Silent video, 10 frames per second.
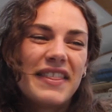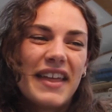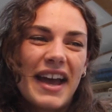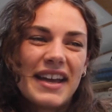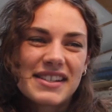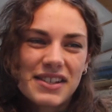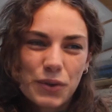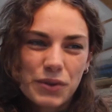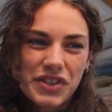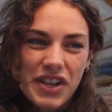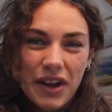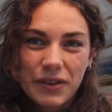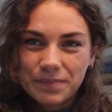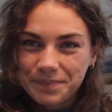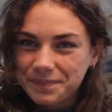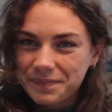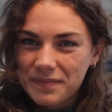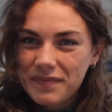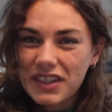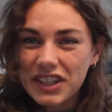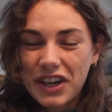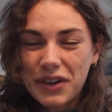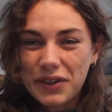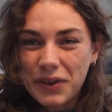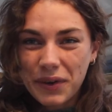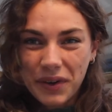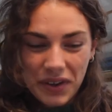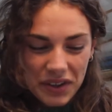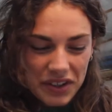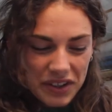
There's also, you know, your